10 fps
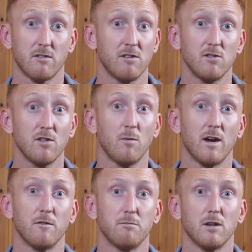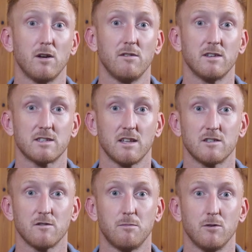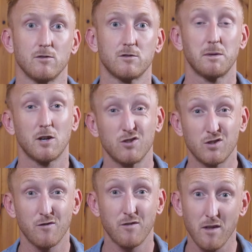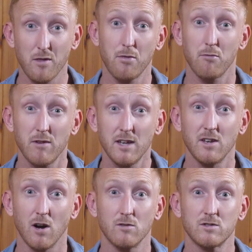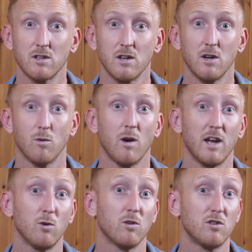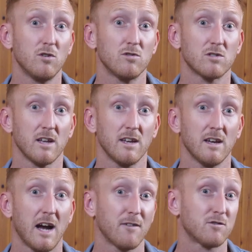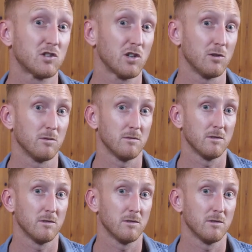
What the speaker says: are another way of blurring the sense of pulse because you fit 3 notes where you would usually have 2.